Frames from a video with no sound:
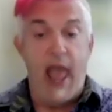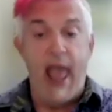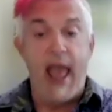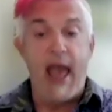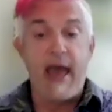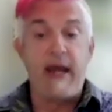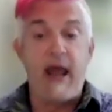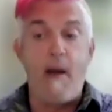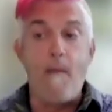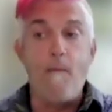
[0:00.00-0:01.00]
And
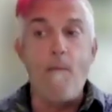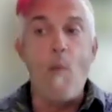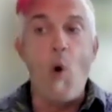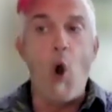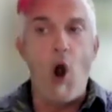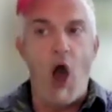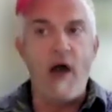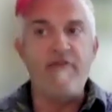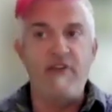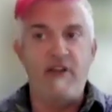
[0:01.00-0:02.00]
more
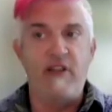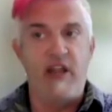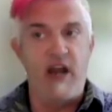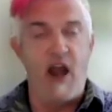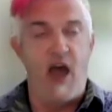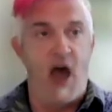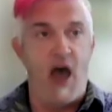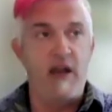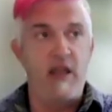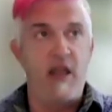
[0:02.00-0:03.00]
often than
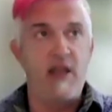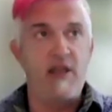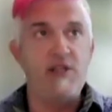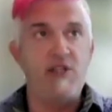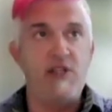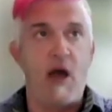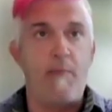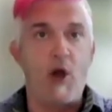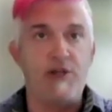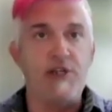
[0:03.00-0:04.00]
not, a
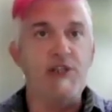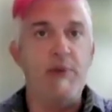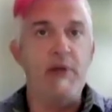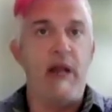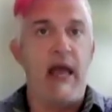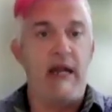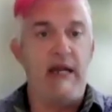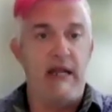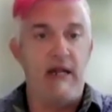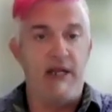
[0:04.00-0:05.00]
participant at a
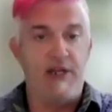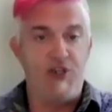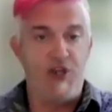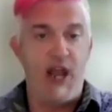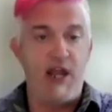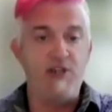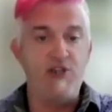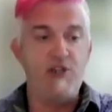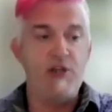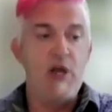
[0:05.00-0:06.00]
needle
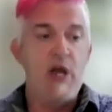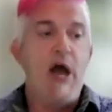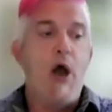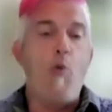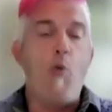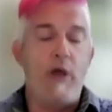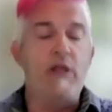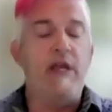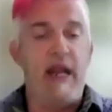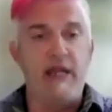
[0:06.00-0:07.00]
exchange
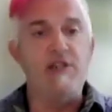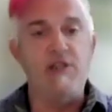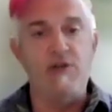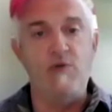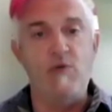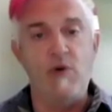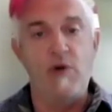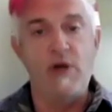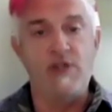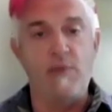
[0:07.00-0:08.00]
will get into
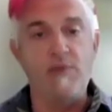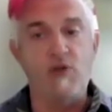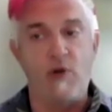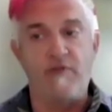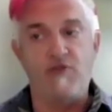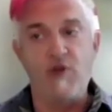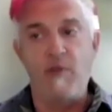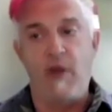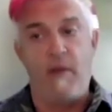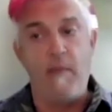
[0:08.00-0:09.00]
some sort of
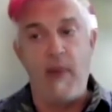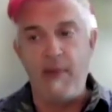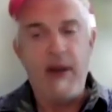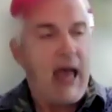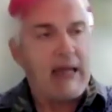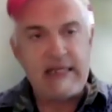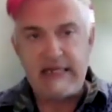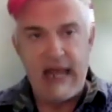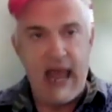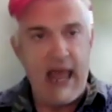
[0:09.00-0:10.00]
treatment. Maybe not
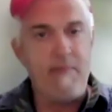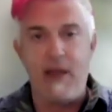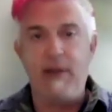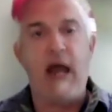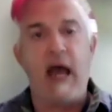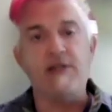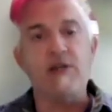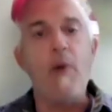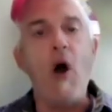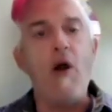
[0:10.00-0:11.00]
today, maybe not
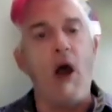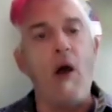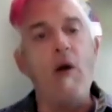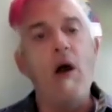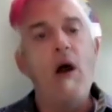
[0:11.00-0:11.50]
tomorrow,